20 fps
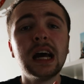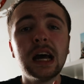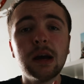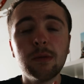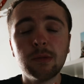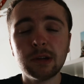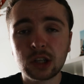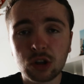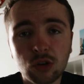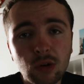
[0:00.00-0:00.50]
It
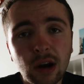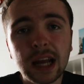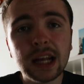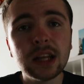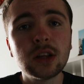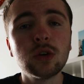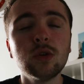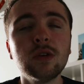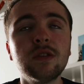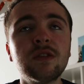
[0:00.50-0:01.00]
was great
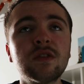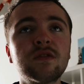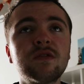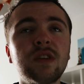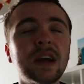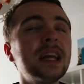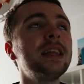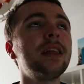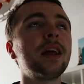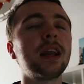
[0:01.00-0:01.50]
to
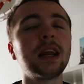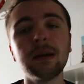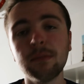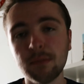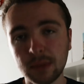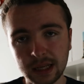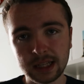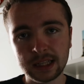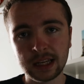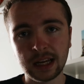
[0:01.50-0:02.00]
finally
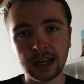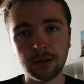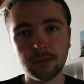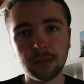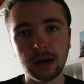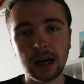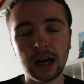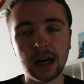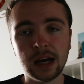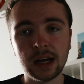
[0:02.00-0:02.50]
meet him,
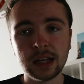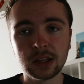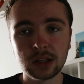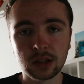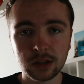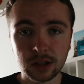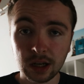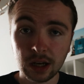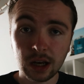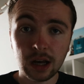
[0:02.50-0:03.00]

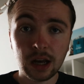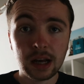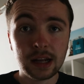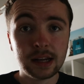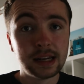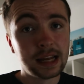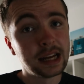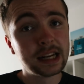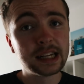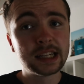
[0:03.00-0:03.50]
and
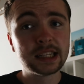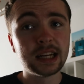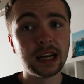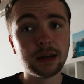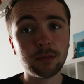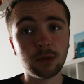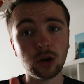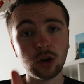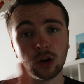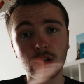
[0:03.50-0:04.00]
next
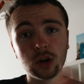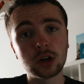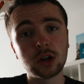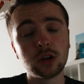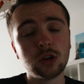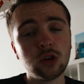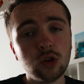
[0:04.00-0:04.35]
time, Luke,